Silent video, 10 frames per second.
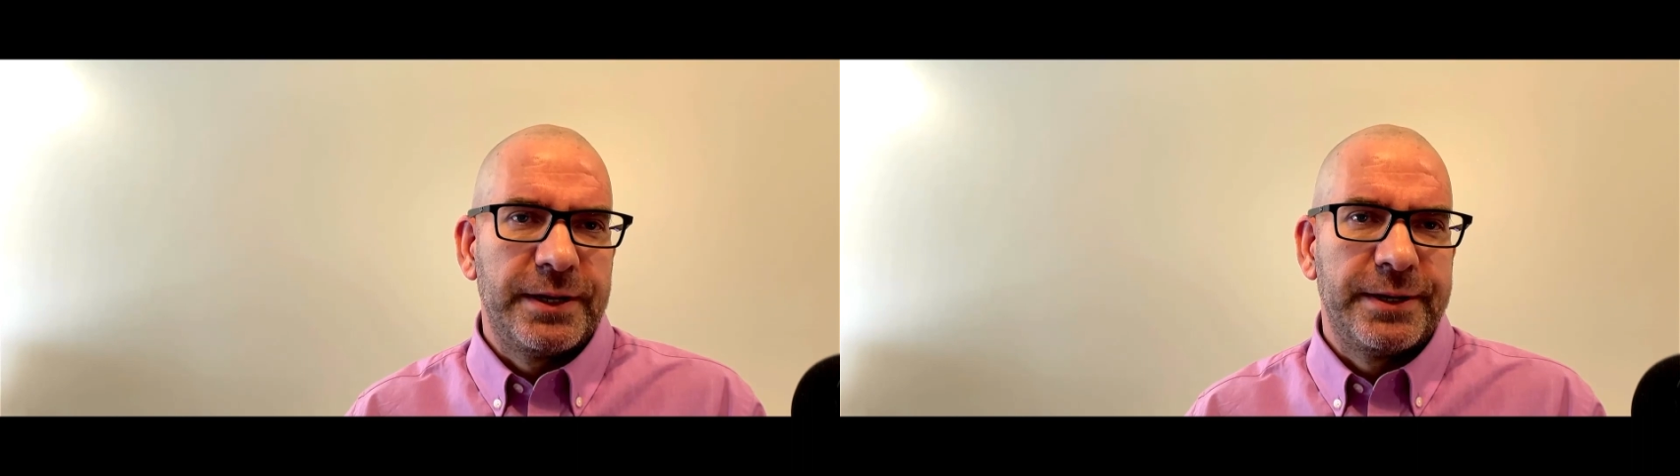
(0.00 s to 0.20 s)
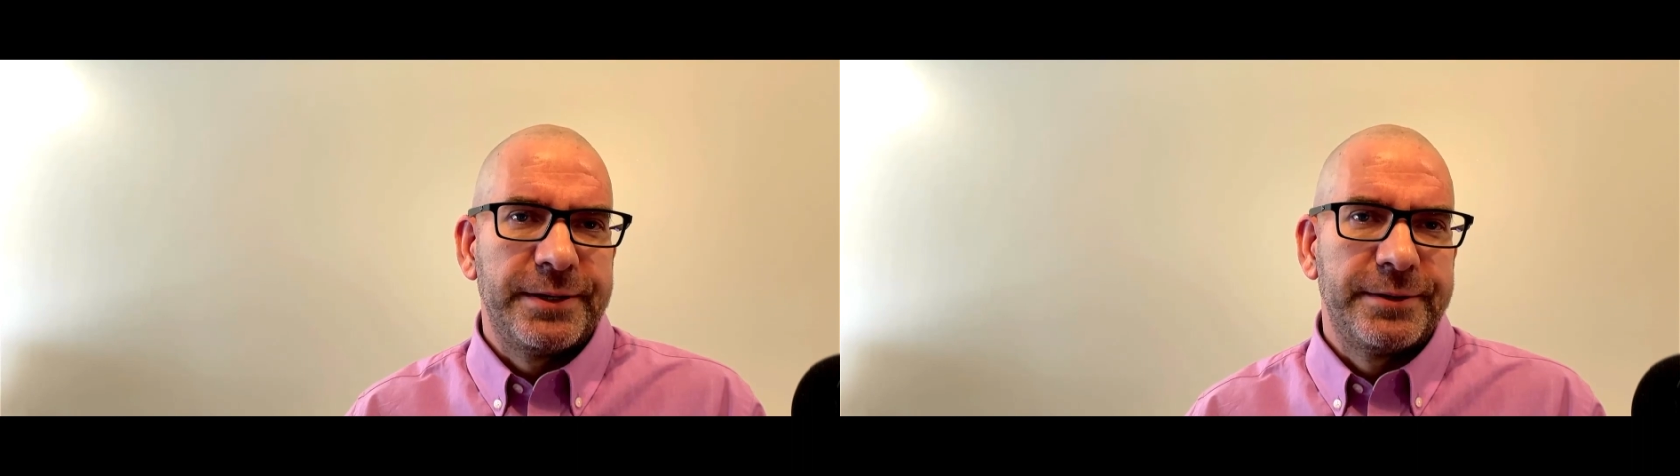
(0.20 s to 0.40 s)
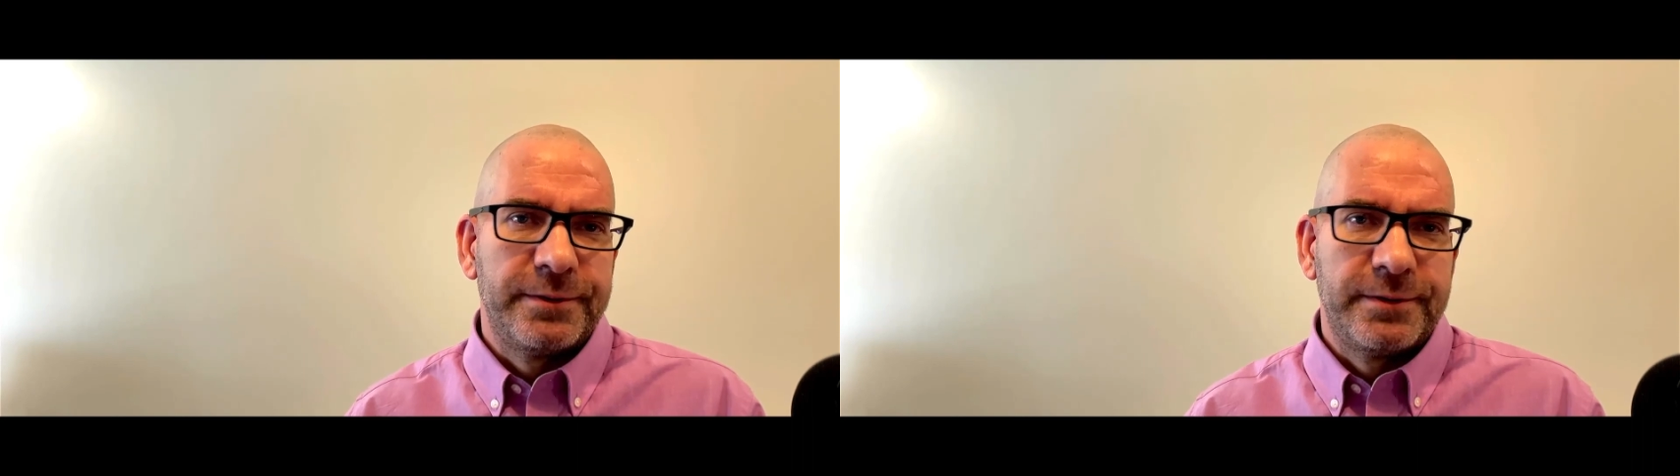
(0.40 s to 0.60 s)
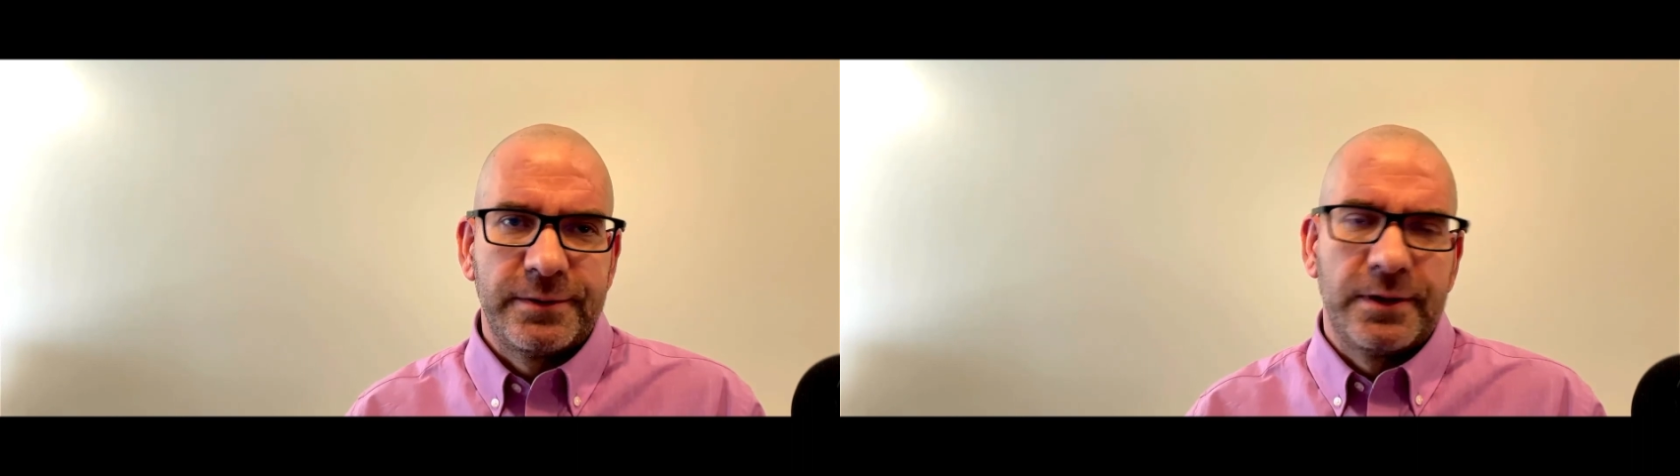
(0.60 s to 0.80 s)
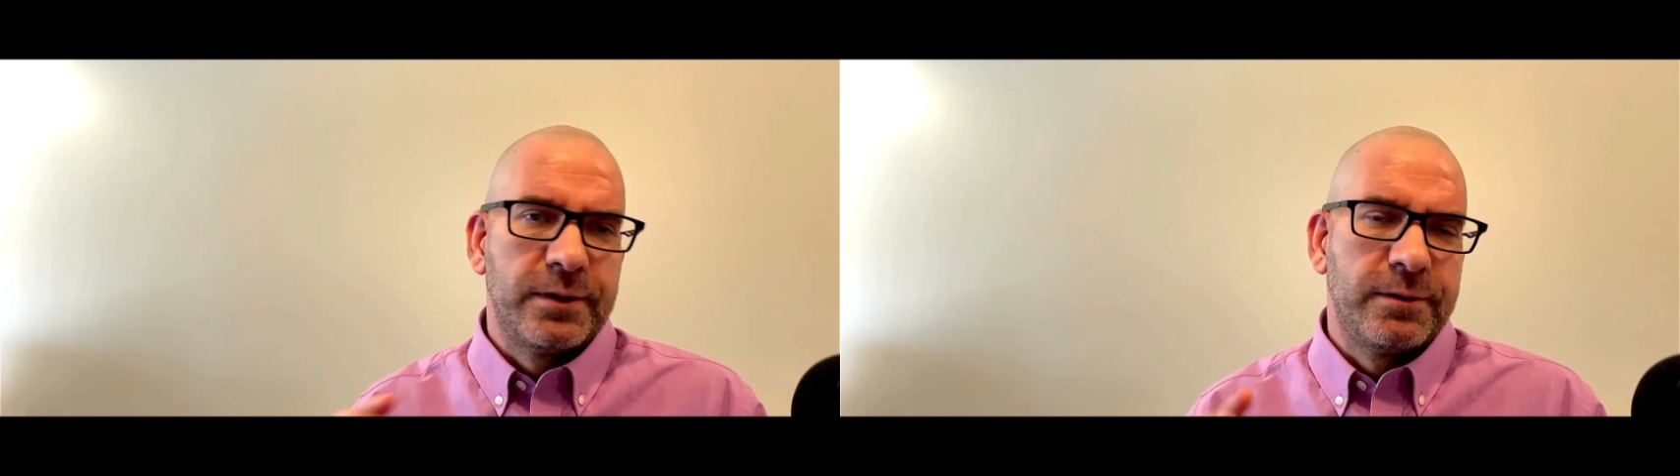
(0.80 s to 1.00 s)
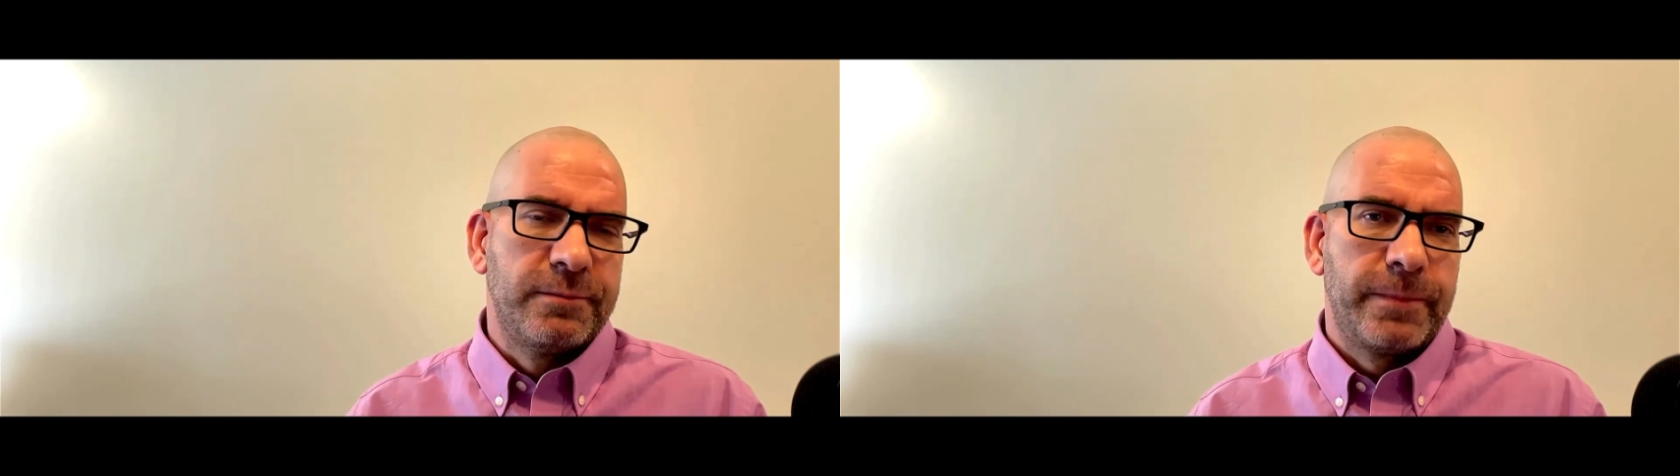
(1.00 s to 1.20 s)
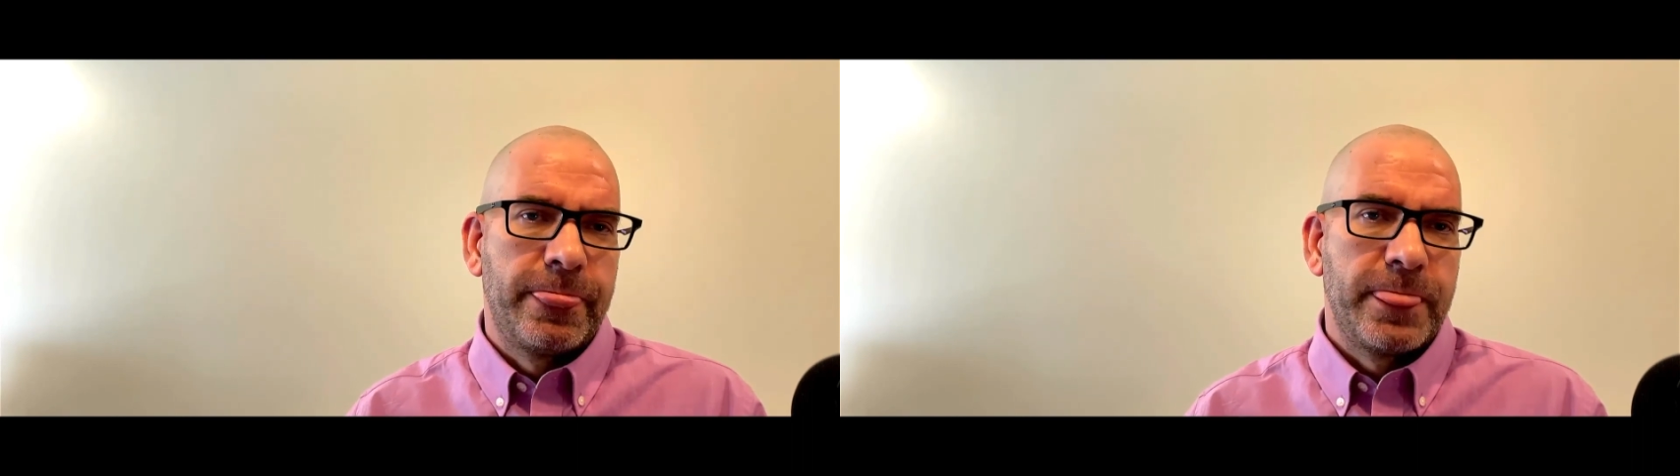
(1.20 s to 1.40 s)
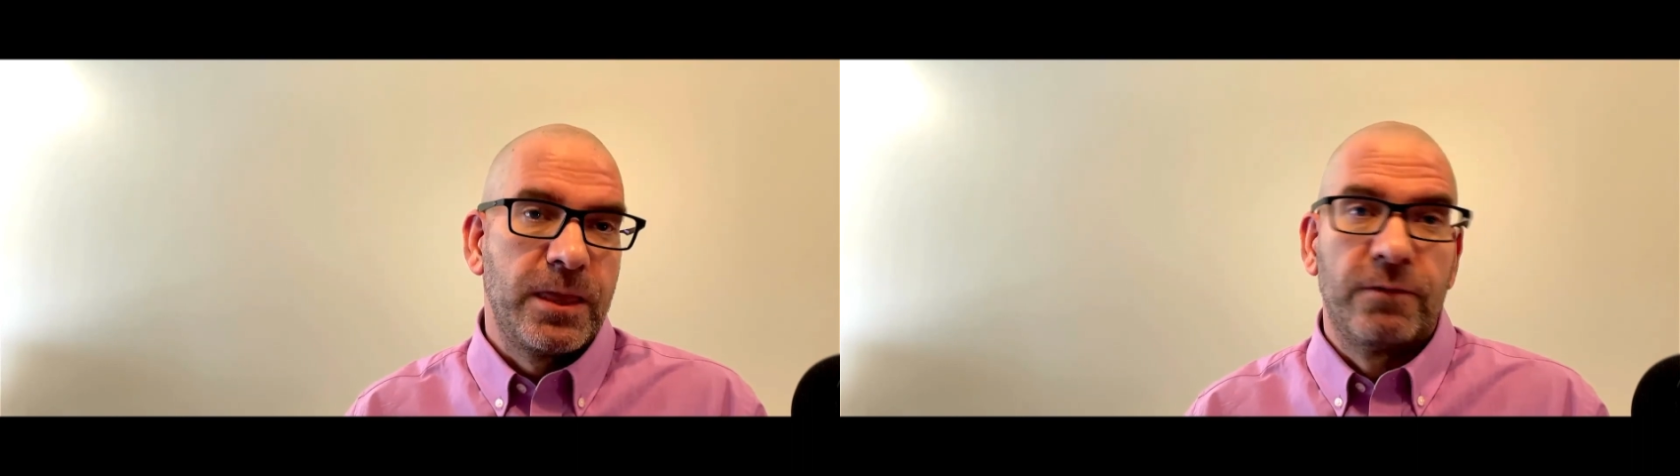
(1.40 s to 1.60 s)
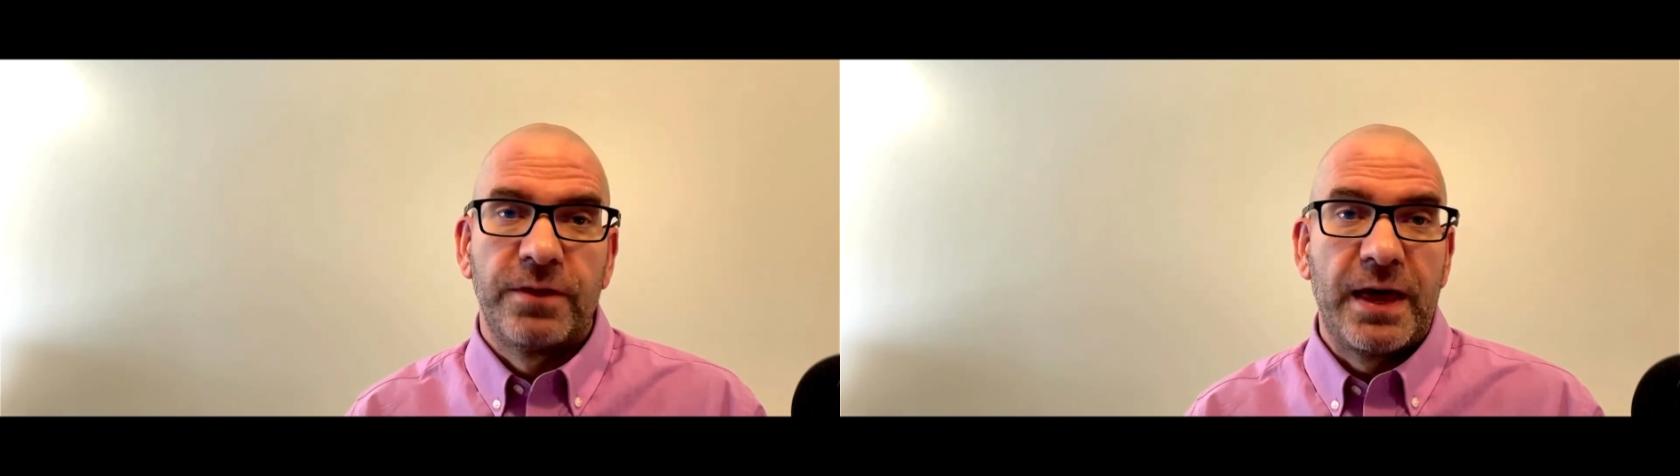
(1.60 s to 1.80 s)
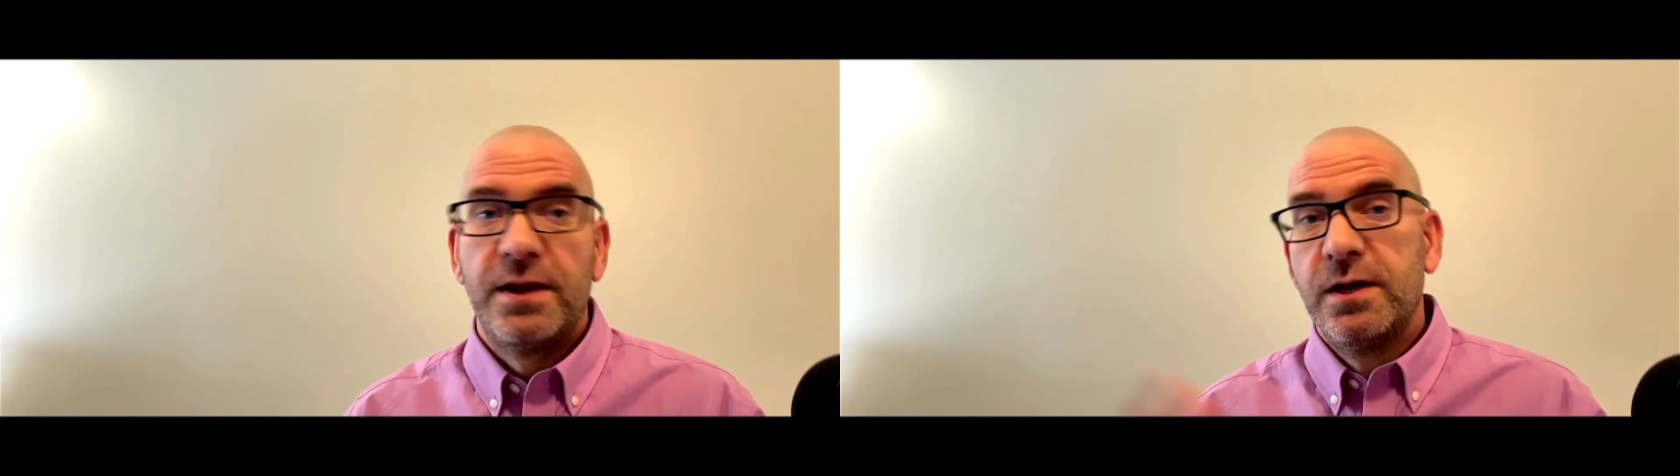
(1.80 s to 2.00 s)
And uh, you know,
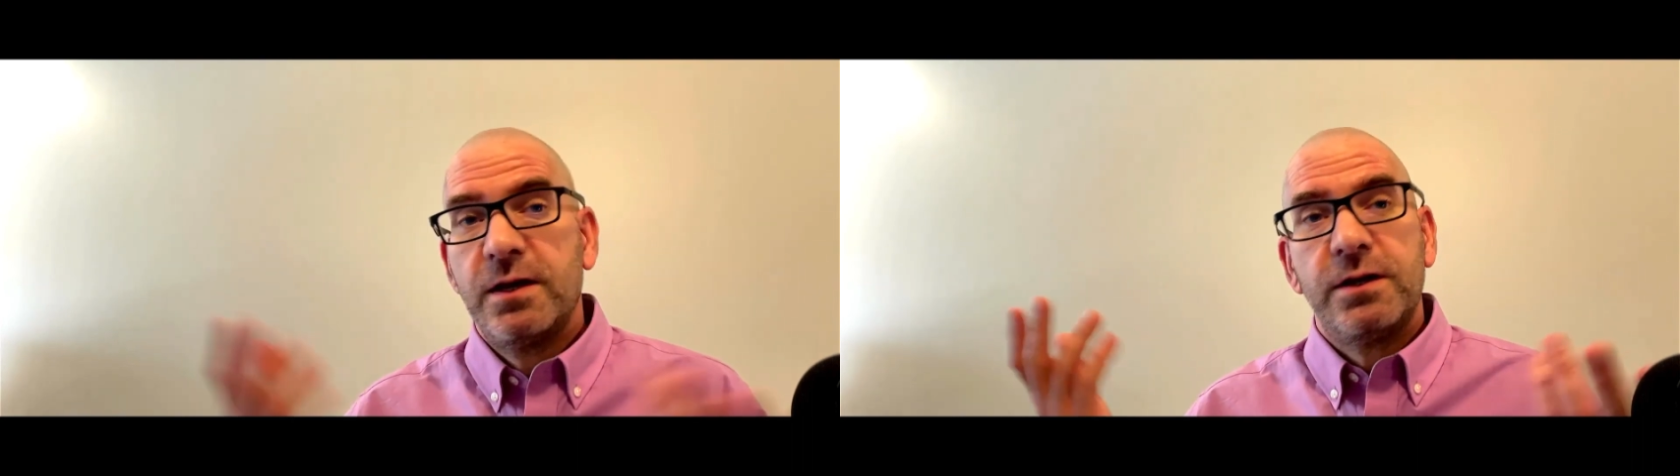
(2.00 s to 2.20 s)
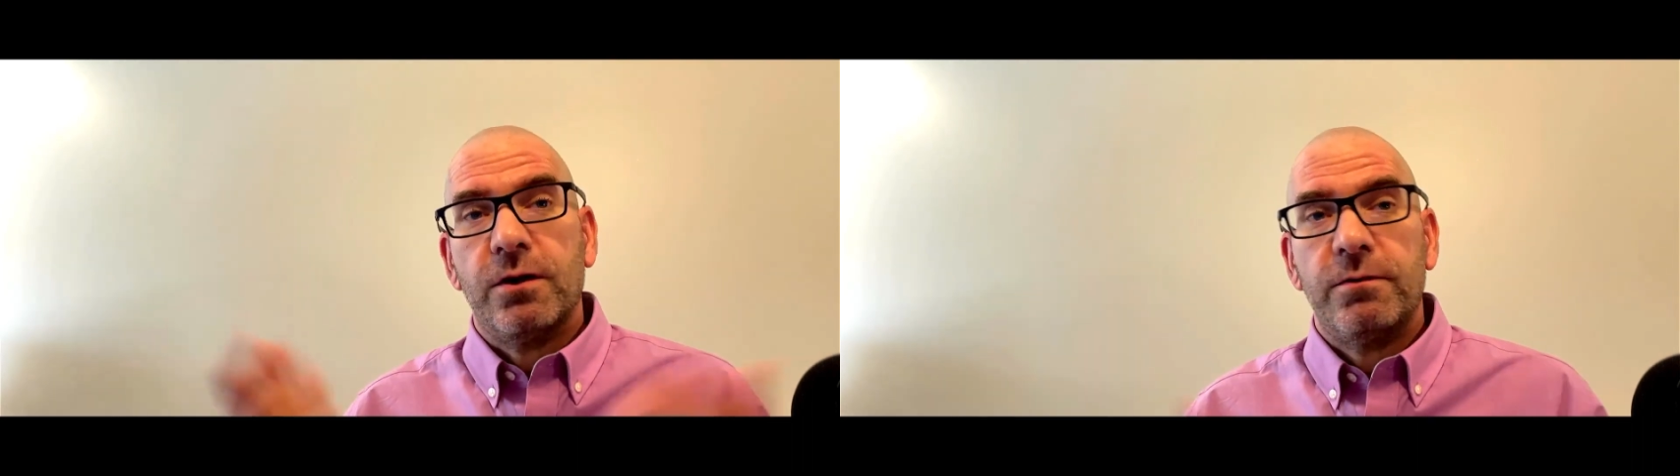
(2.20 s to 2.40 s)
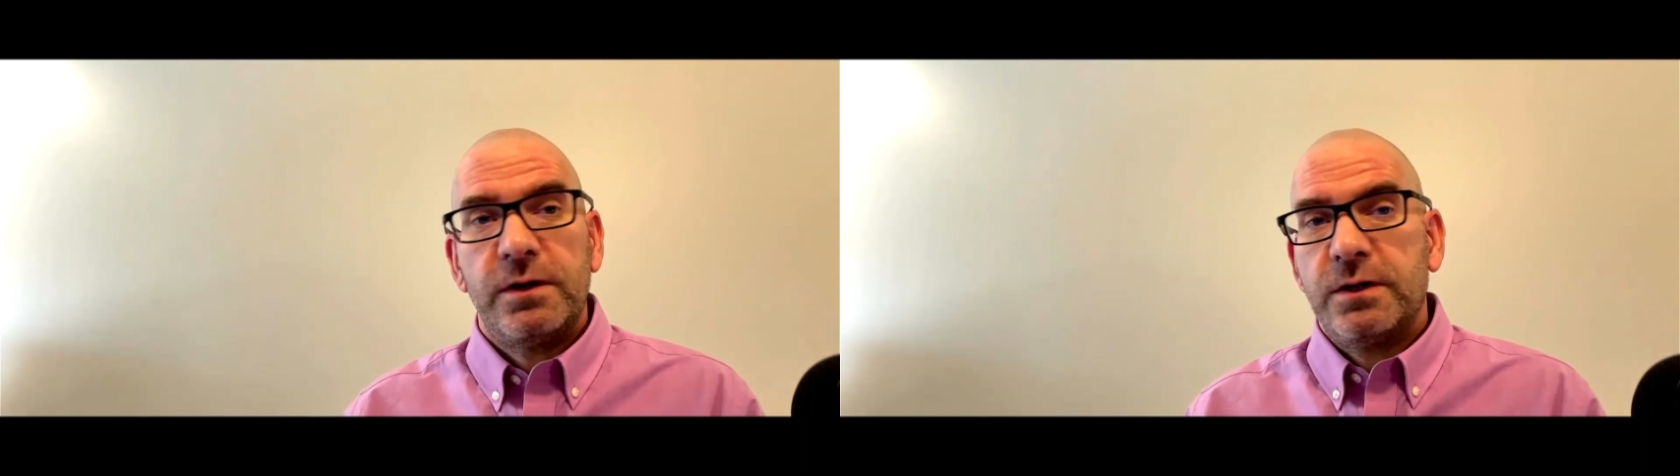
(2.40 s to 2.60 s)
for that, you know,